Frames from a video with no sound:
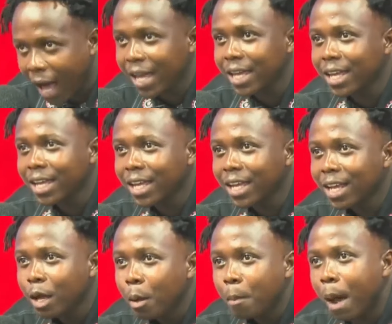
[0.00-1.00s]
Ai.
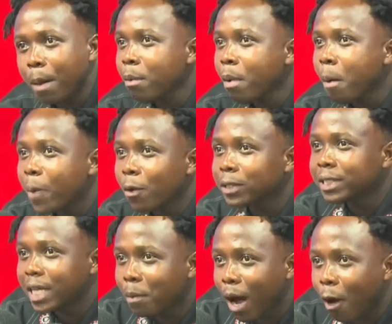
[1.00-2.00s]
Ba mi pray no
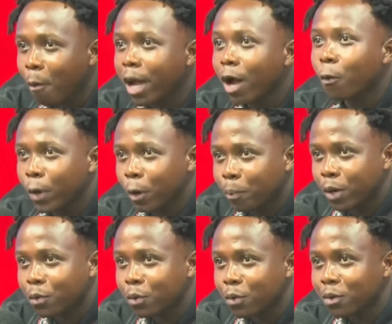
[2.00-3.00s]
tram a obey we
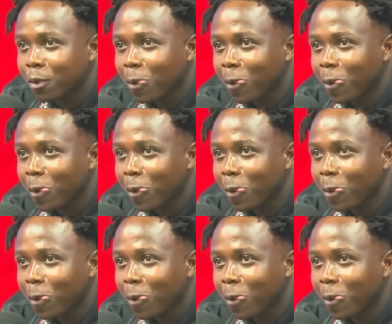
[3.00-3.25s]
pray kon.